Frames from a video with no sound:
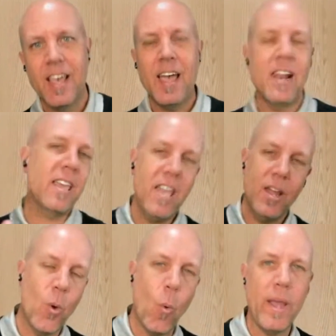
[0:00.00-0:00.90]
And I
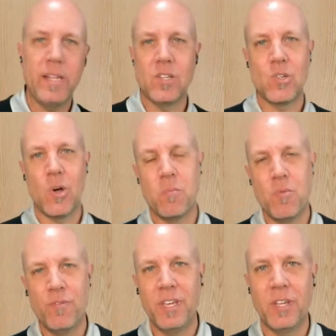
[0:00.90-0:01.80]
cannot wait to start
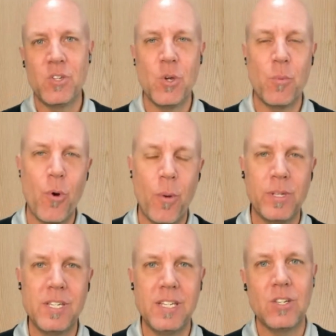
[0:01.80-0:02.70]
moving into your
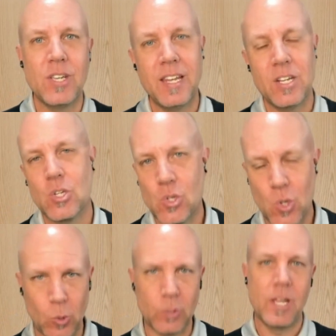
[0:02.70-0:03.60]
property to get it
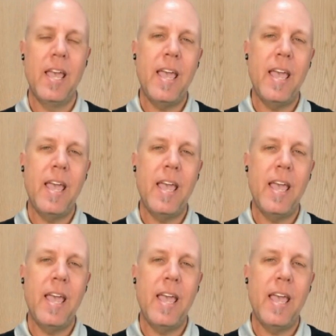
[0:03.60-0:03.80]
sold